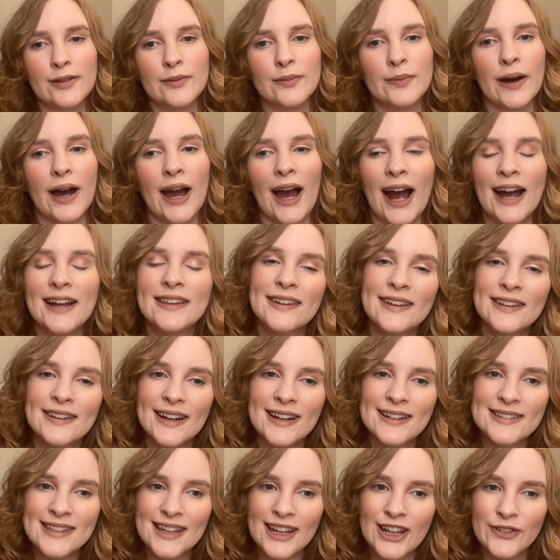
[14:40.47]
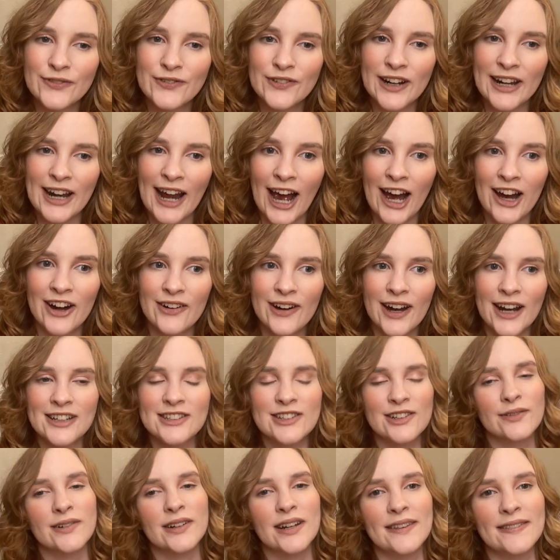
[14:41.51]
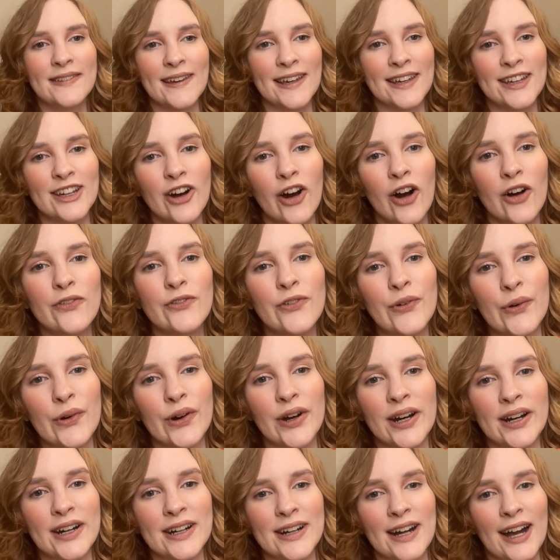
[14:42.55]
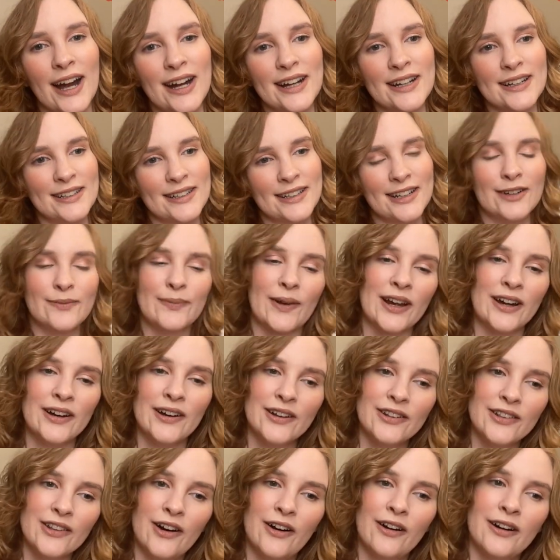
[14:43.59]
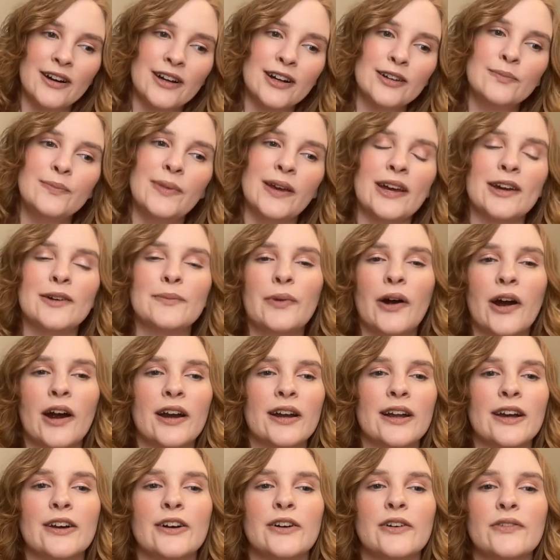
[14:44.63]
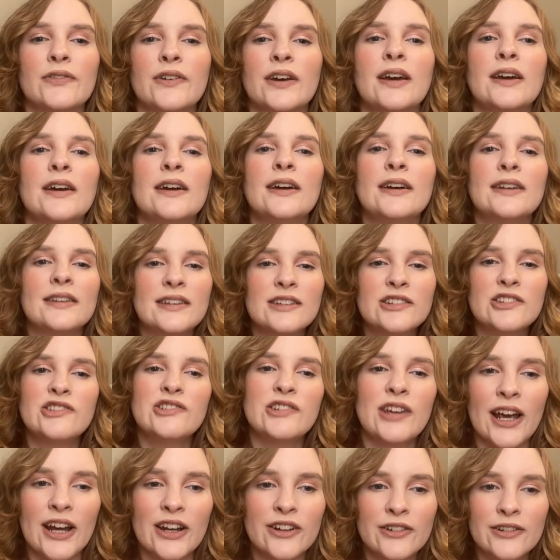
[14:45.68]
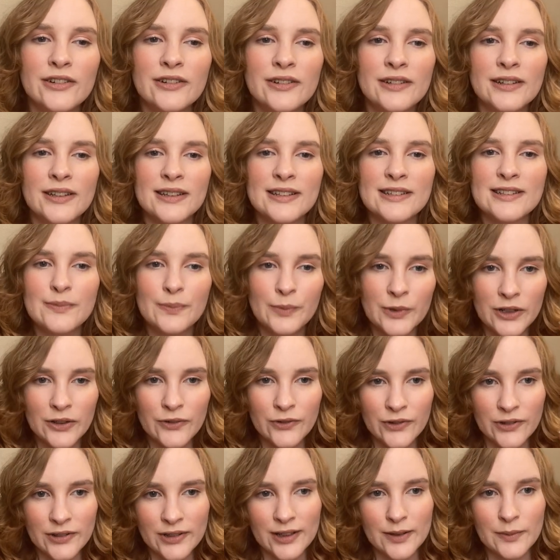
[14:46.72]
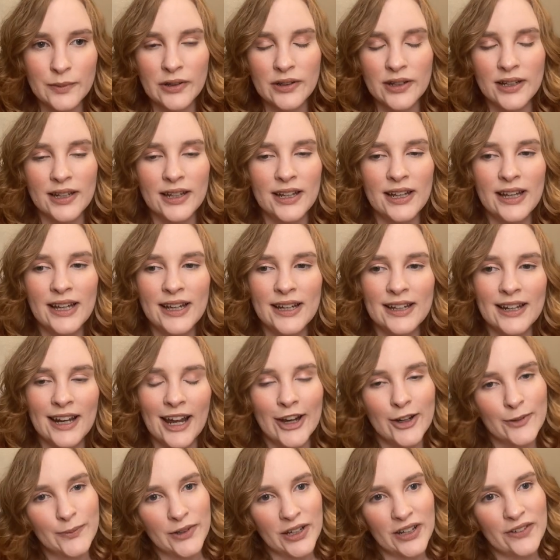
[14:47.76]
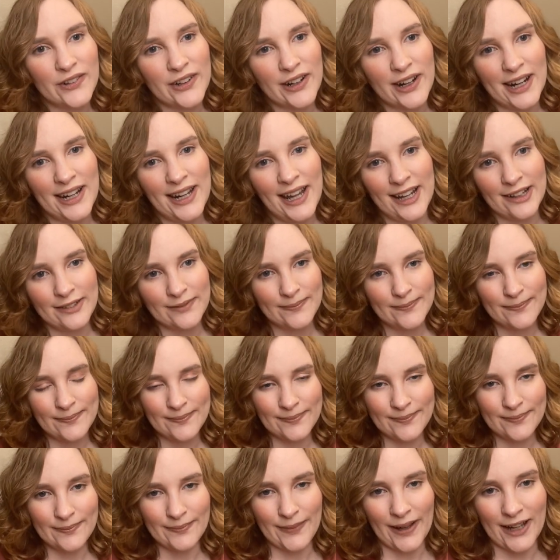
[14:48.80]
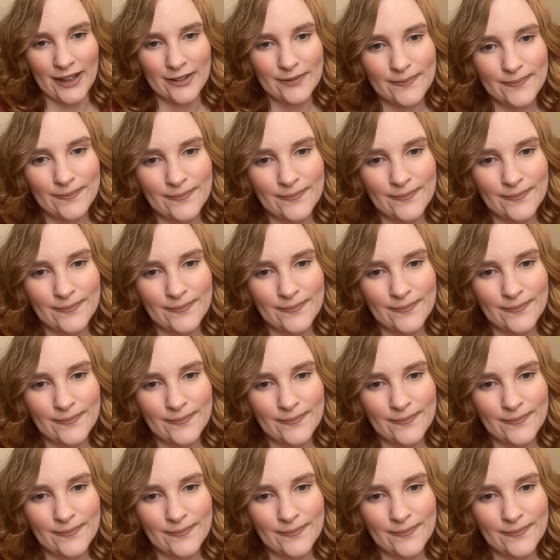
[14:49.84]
But I think that's it for now. I do want to thank y'all for coming along, being a part of this channel and this beautiful community, and I hope y'all have a great day. Bye.